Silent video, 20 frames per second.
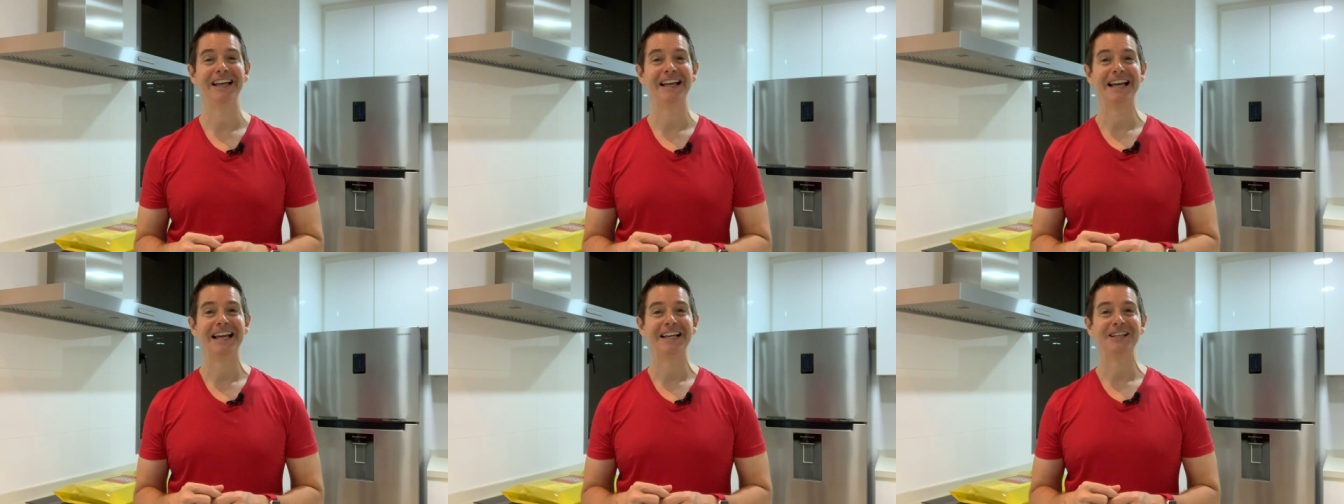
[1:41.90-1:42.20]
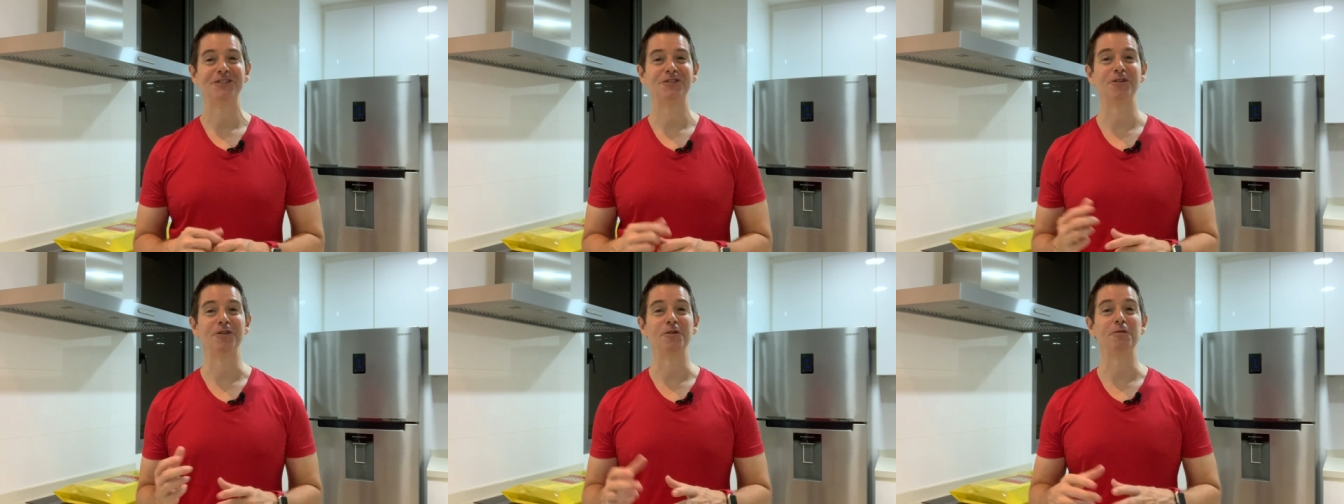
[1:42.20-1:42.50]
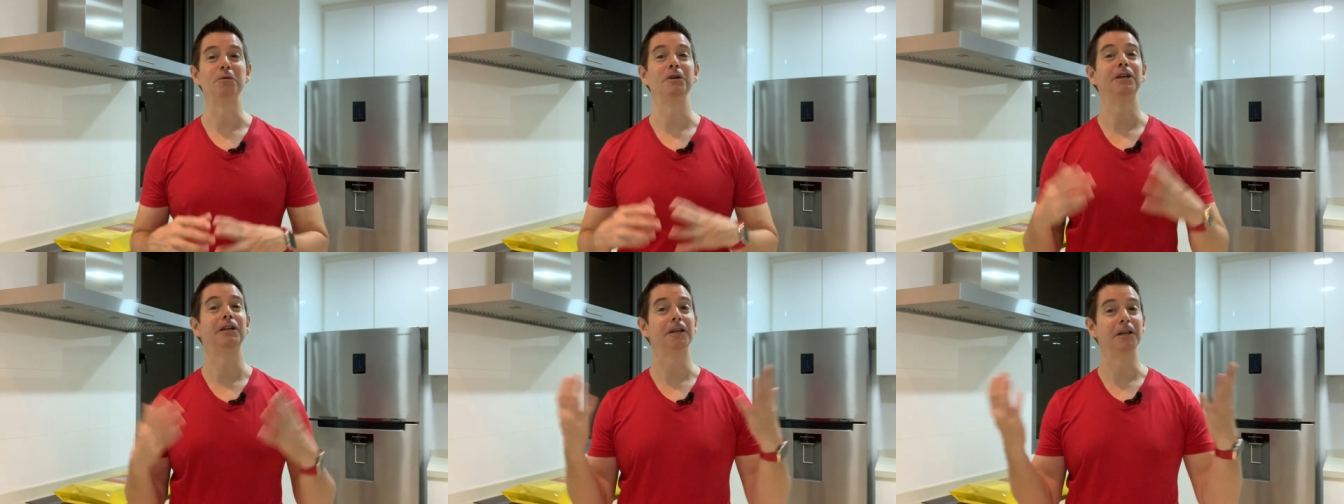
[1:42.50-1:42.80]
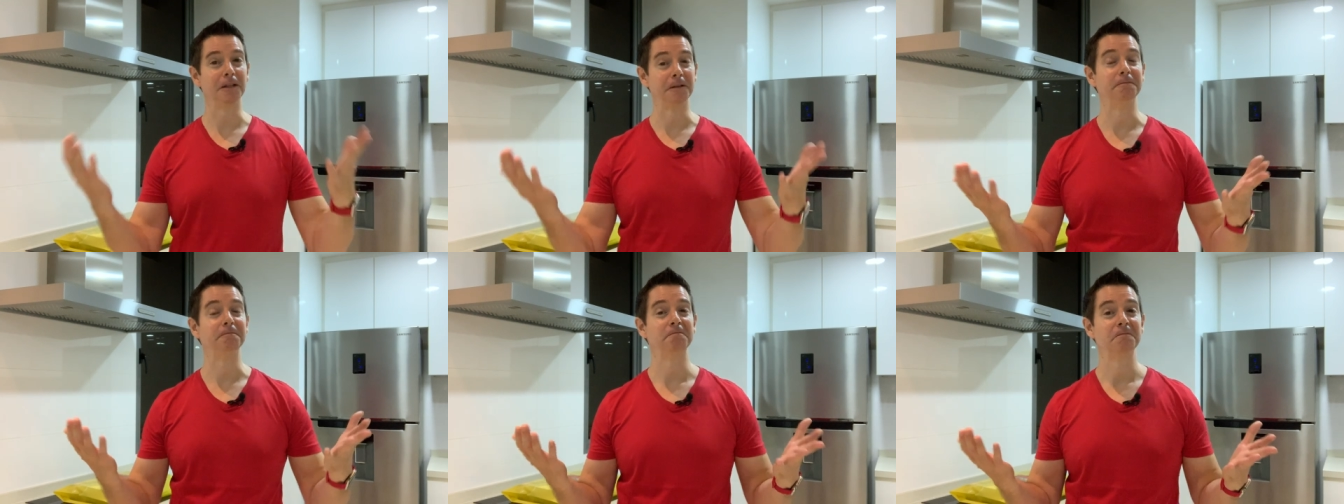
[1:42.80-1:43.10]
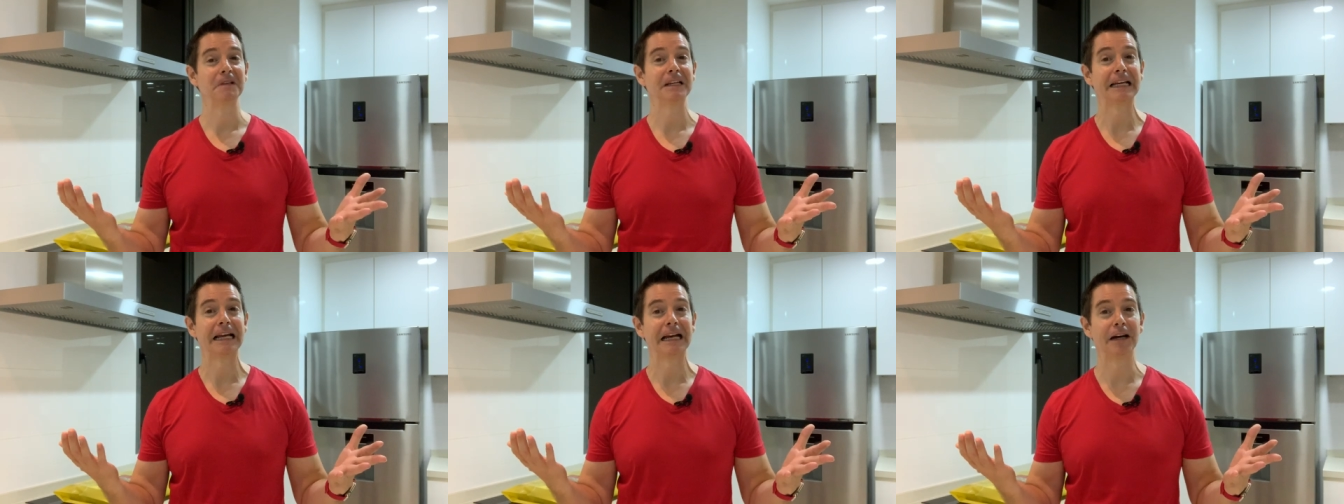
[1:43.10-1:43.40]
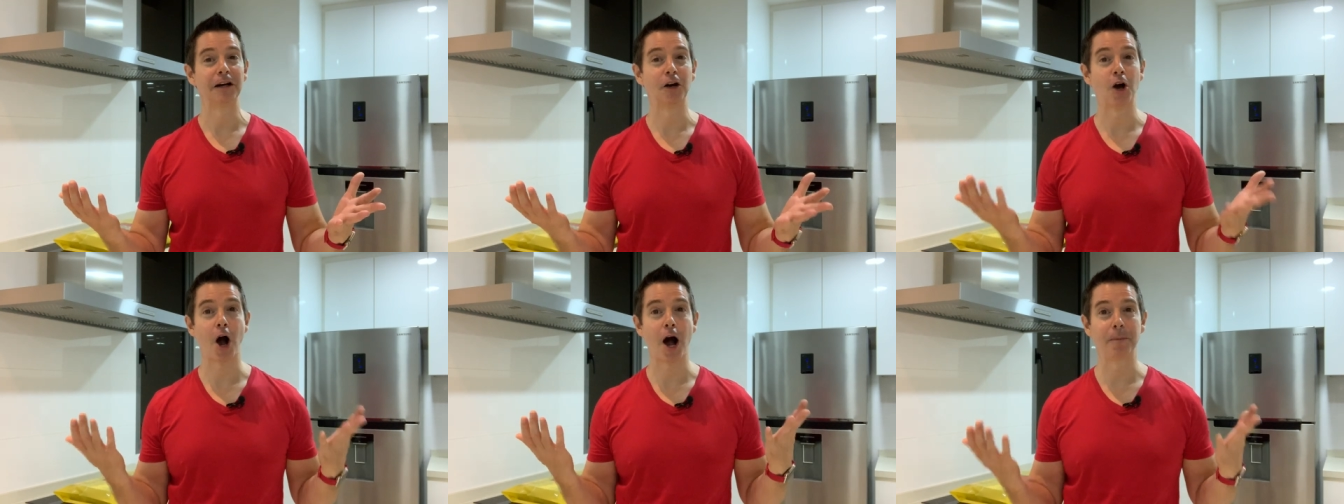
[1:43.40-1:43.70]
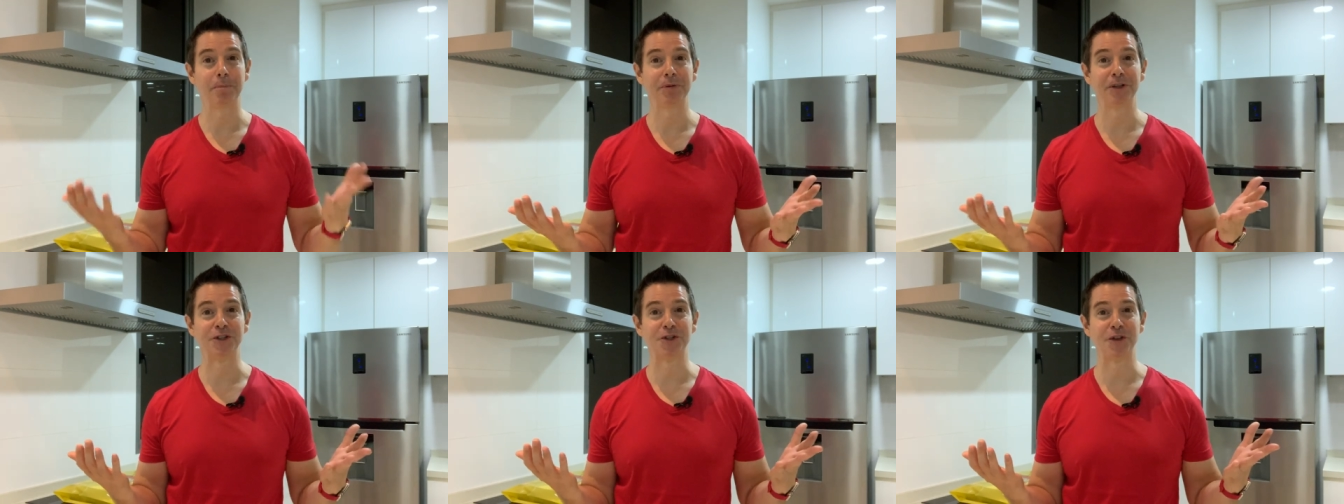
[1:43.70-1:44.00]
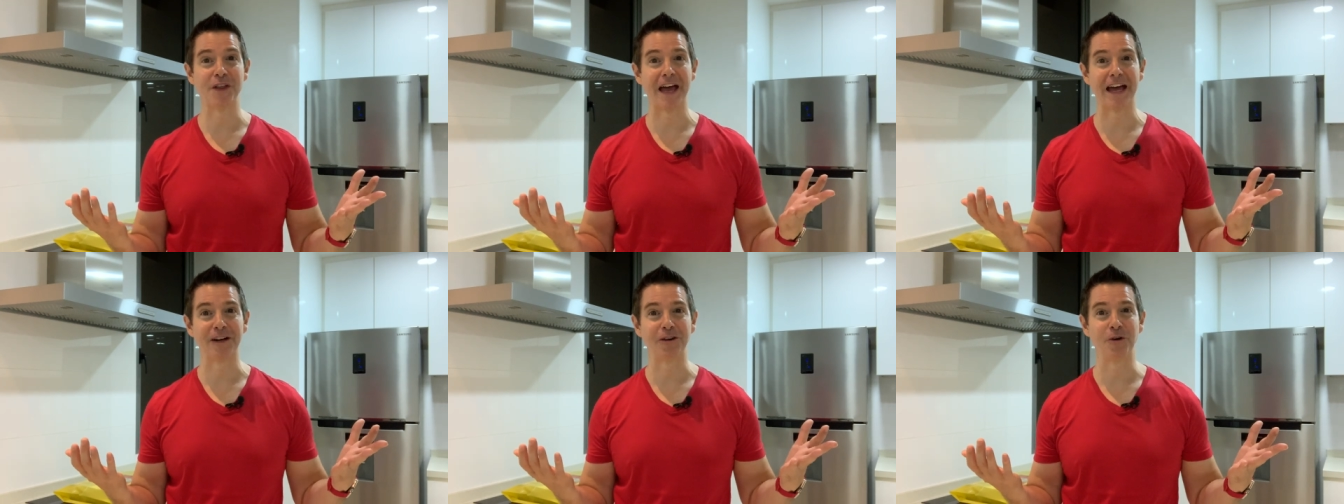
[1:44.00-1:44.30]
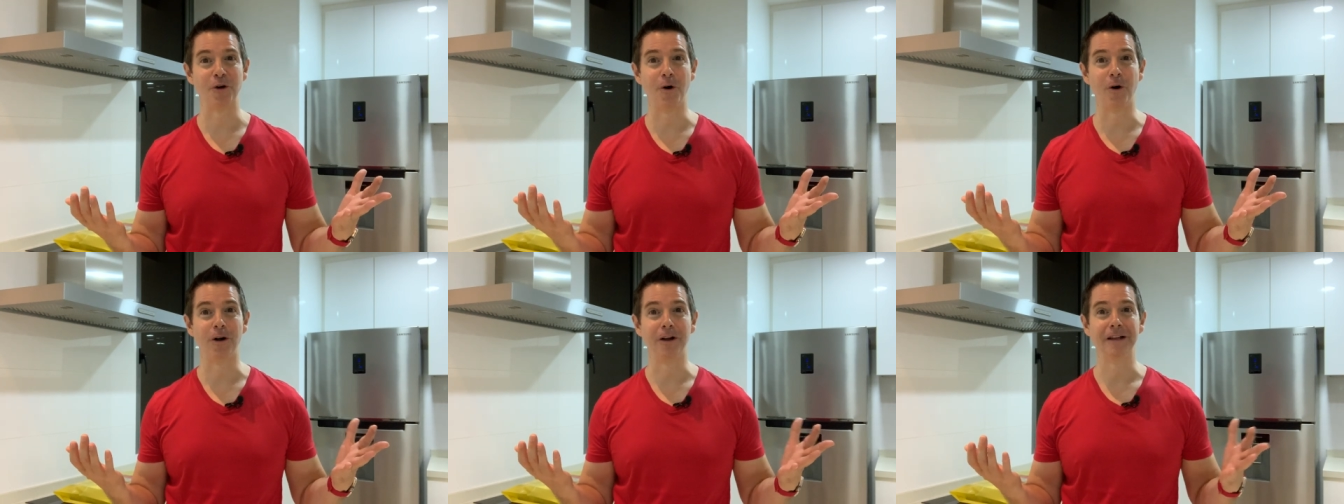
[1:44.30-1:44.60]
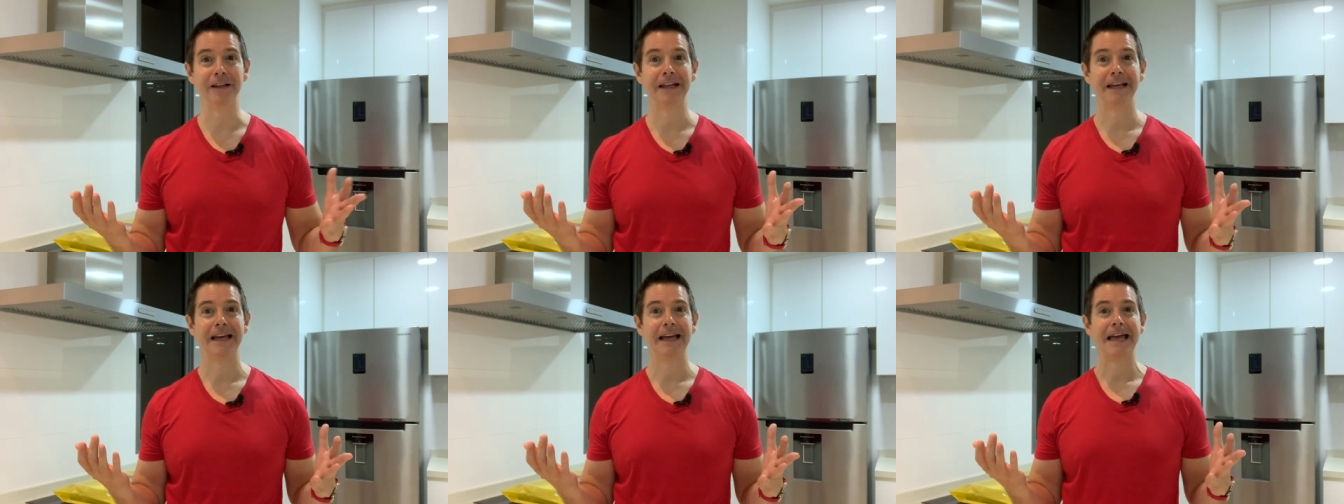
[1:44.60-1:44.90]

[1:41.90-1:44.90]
so that we can accomplish that goal.